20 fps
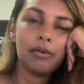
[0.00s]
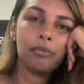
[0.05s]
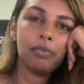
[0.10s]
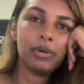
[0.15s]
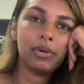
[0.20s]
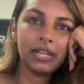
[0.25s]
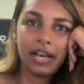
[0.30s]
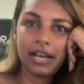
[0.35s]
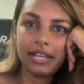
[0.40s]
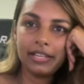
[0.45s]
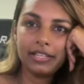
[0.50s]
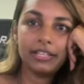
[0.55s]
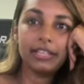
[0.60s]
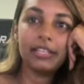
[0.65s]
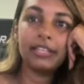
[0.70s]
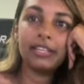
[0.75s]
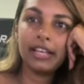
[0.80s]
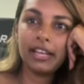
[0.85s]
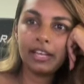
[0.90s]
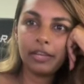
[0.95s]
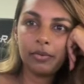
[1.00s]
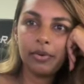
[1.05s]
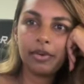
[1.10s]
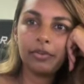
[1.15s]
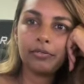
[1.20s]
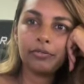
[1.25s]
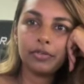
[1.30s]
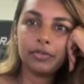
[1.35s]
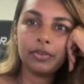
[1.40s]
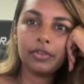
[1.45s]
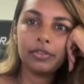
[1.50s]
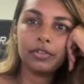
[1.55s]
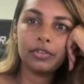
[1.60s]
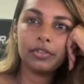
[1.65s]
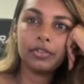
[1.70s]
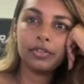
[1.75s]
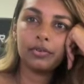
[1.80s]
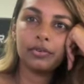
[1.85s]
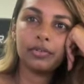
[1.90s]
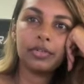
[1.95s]
but I did it anyway for
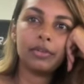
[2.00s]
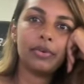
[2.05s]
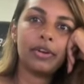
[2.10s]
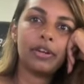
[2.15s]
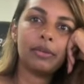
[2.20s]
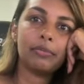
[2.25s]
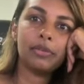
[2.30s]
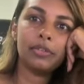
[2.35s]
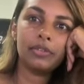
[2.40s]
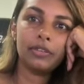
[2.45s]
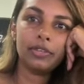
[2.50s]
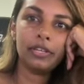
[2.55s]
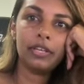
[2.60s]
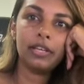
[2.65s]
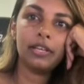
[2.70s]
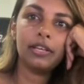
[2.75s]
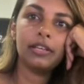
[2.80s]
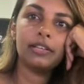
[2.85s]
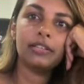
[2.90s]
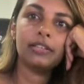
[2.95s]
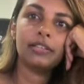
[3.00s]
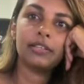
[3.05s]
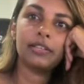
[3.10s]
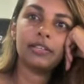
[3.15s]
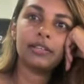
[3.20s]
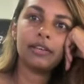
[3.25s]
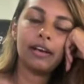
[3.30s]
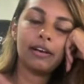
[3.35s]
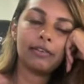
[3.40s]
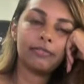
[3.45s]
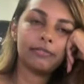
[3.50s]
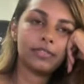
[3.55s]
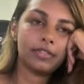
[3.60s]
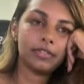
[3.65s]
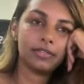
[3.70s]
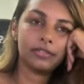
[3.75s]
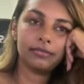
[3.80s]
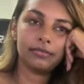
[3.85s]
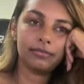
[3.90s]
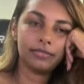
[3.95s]
the credibility to have
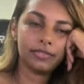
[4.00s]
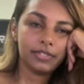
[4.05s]
the